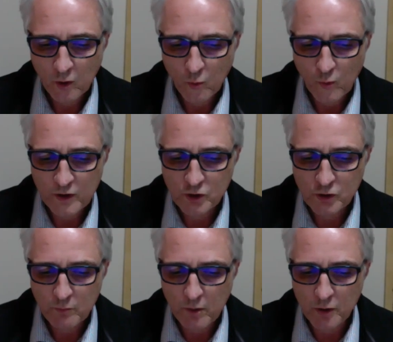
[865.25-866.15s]

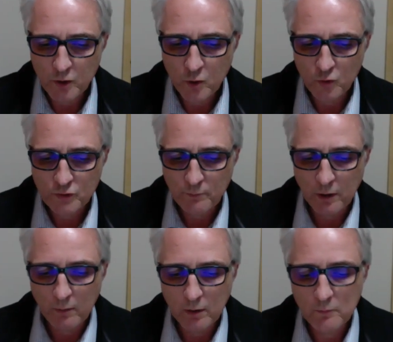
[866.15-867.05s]
which might cause a
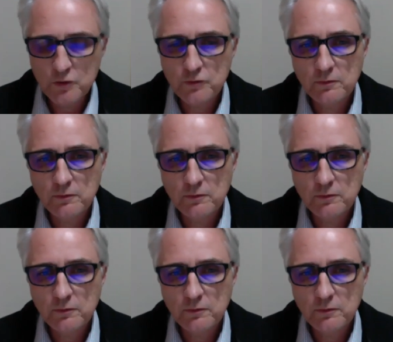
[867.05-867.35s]
problem